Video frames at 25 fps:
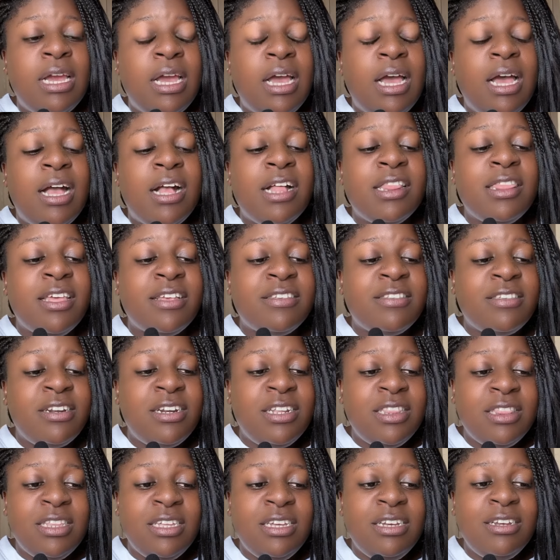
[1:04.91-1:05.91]
There are
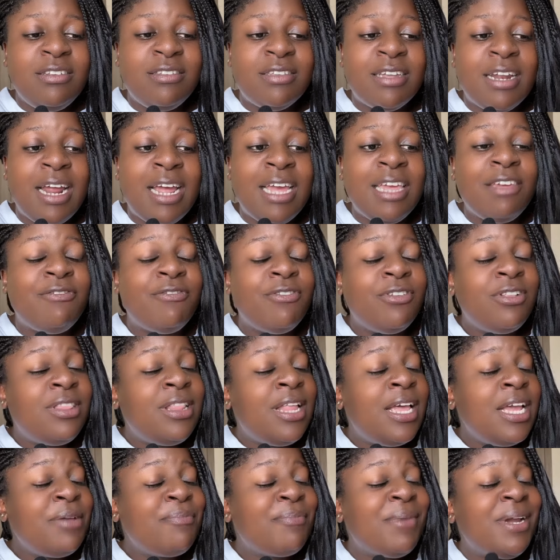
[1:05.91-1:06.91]
certain things that I feel
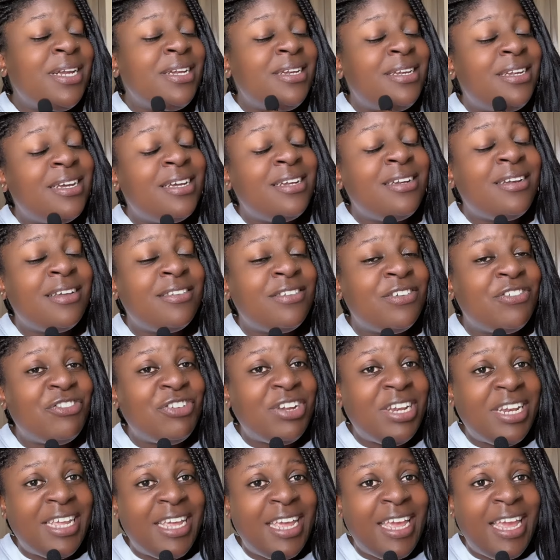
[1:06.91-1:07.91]
like my dad doesn't
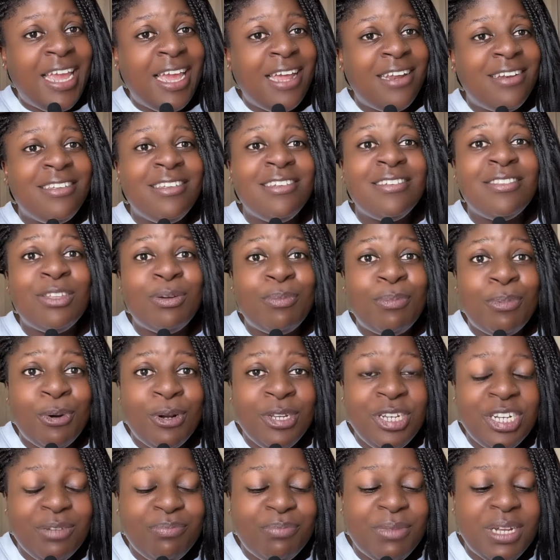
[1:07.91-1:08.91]
really add. He's the
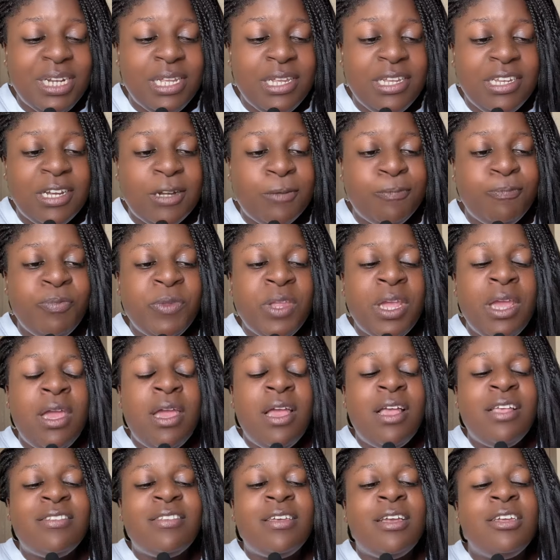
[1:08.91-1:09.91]
project manager,
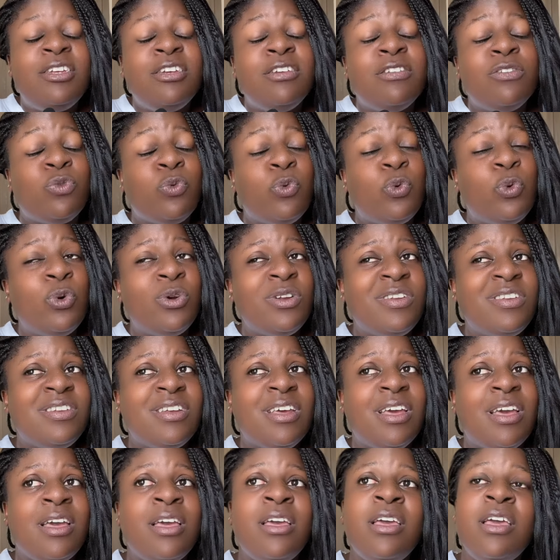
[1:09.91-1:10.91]
such as
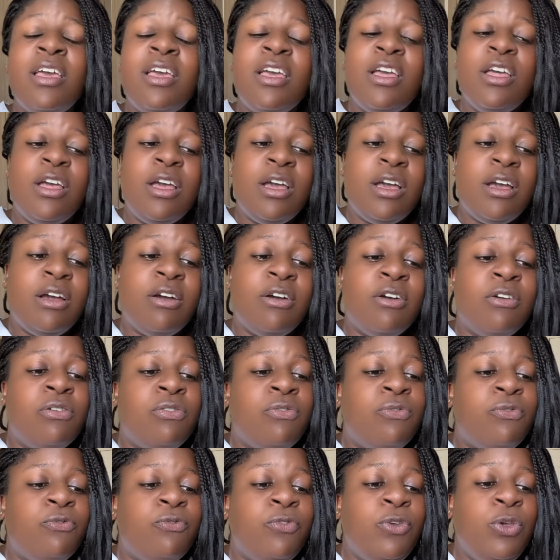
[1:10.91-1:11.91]
water,
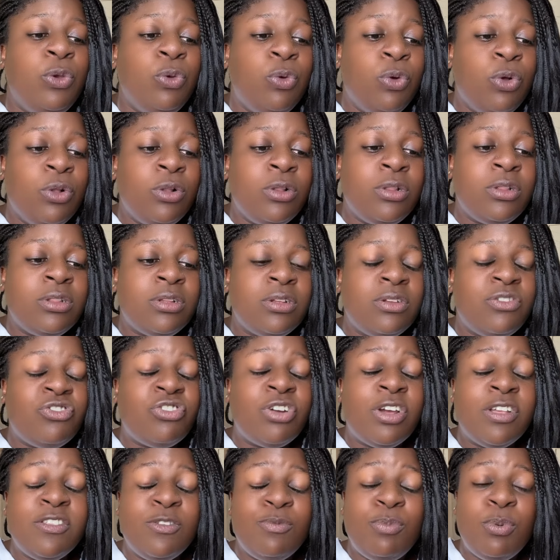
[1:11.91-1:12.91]
fuel,
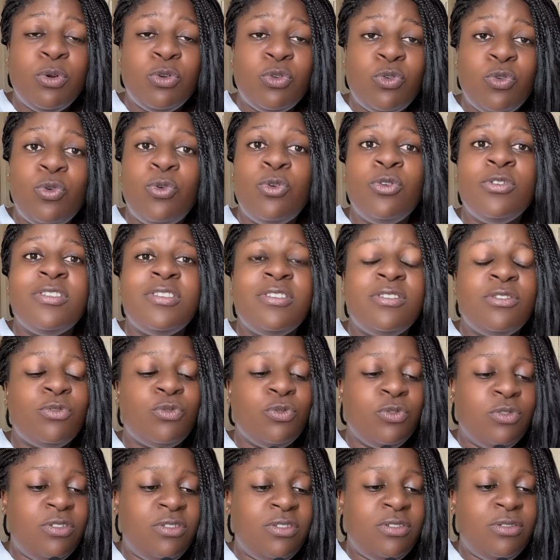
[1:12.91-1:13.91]
transport costs,
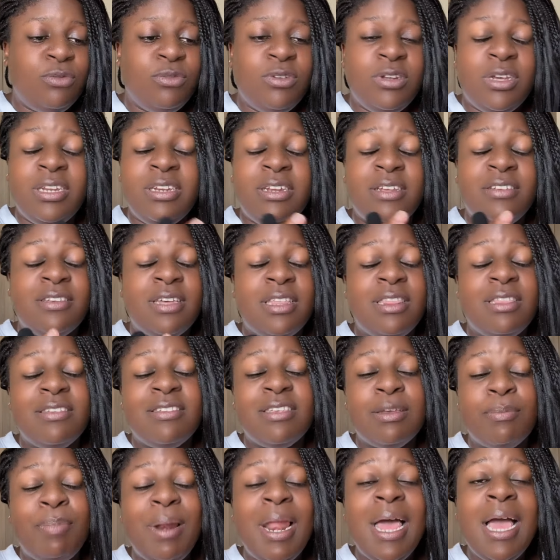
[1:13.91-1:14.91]
and these are the
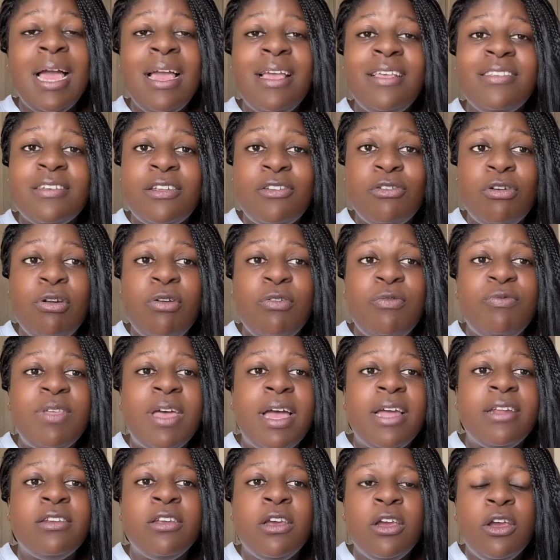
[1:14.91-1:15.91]
supplies and all of
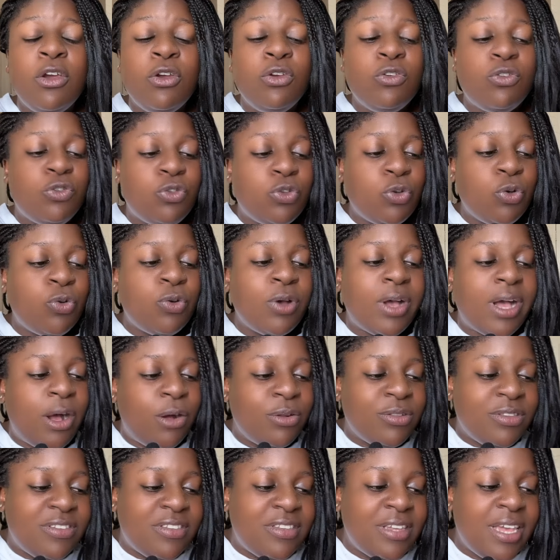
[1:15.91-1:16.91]
that. So I
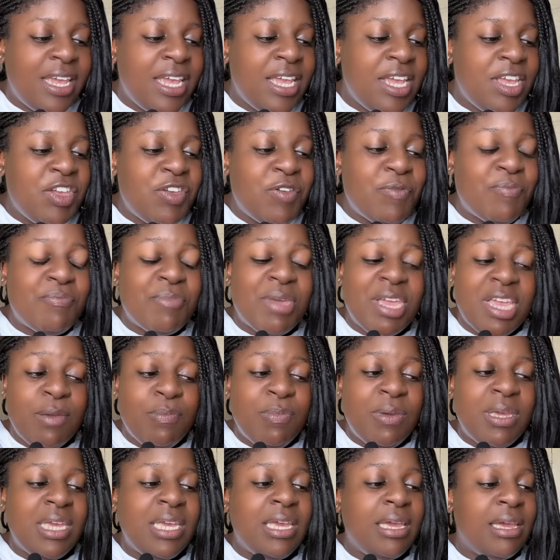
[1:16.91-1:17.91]
would say
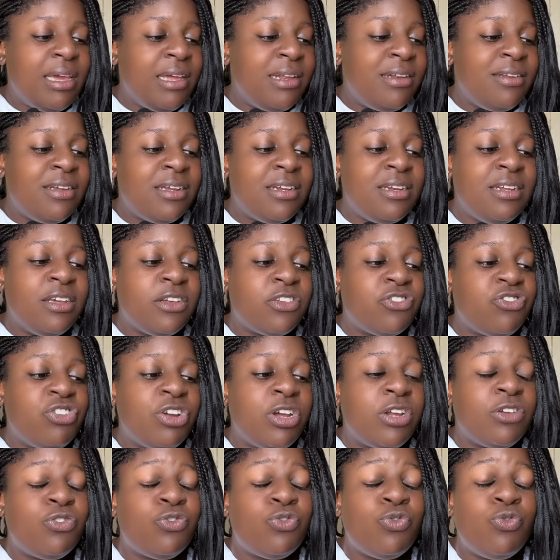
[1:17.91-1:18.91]
maybe add an
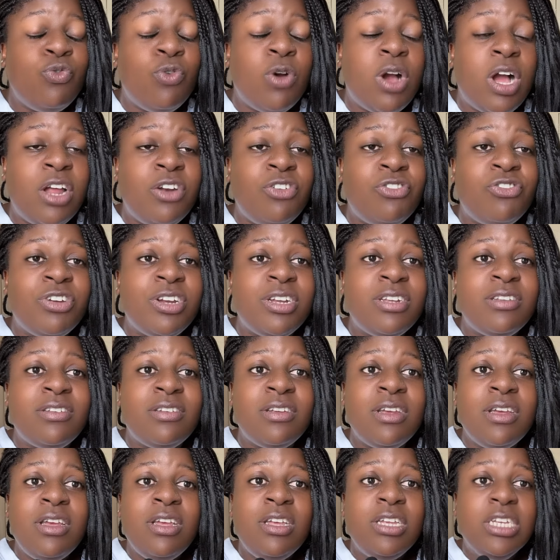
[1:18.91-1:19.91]
extra
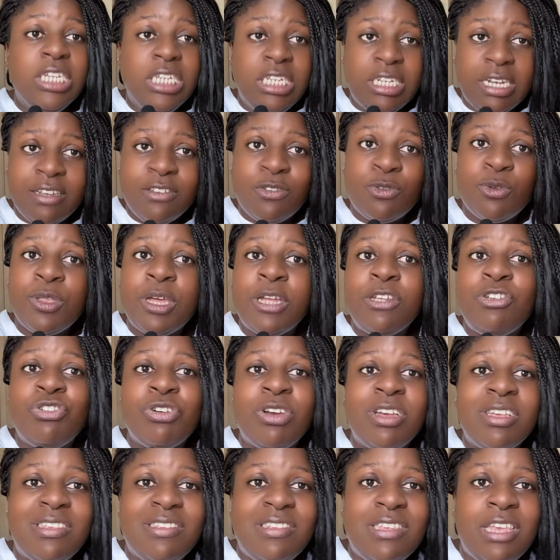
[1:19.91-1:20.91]
200 just so that you
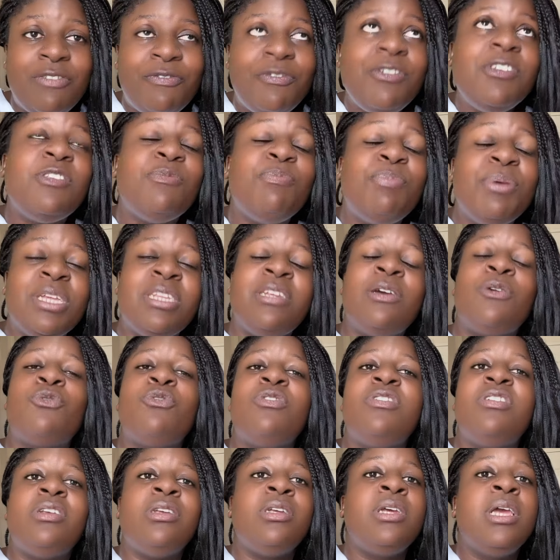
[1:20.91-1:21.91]
are safe. It's better
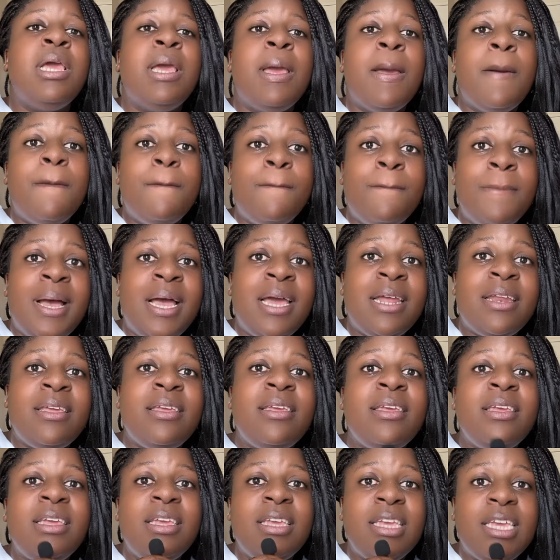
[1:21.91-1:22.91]
kuti
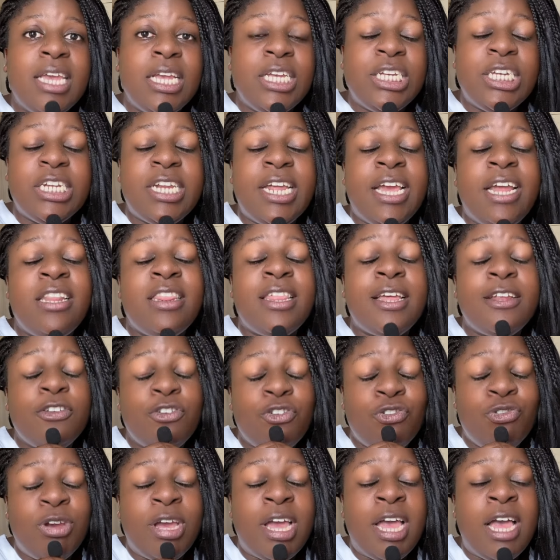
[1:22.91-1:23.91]
mari cash in hand that
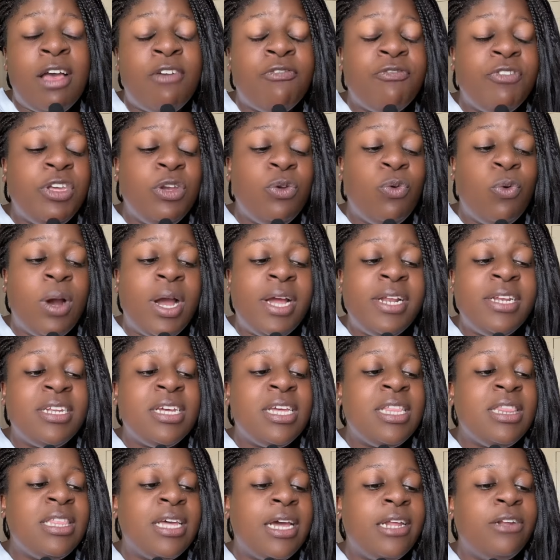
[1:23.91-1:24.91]
you have one
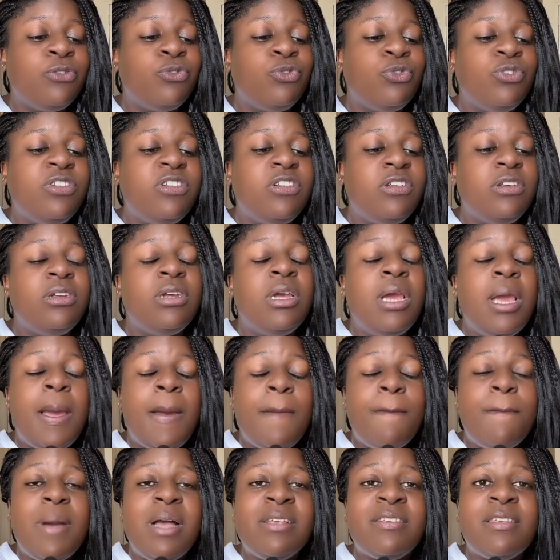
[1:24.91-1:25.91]
day than kuti
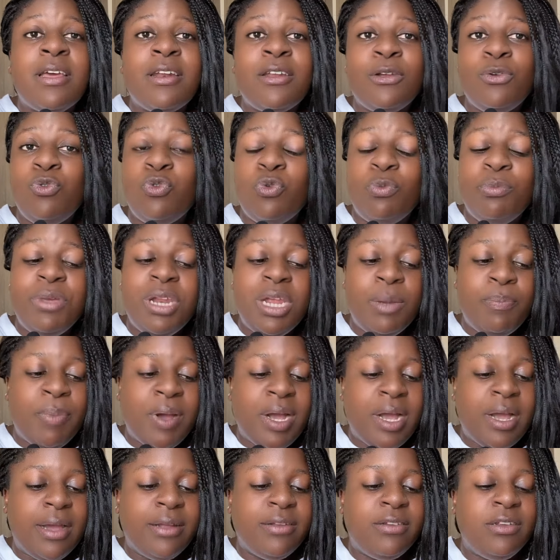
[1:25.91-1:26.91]
basari gumire
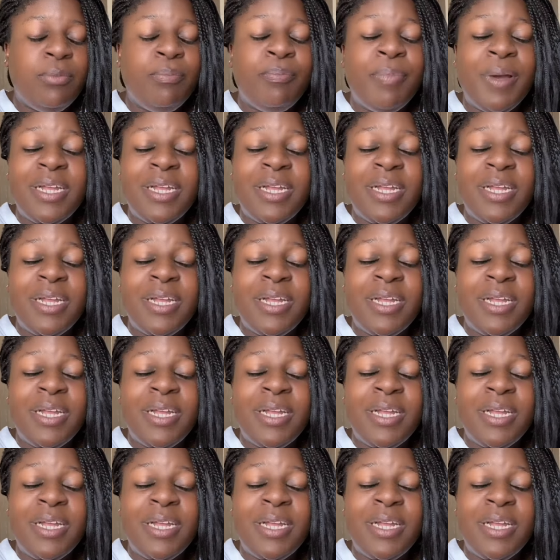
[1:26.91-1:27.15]
pakati.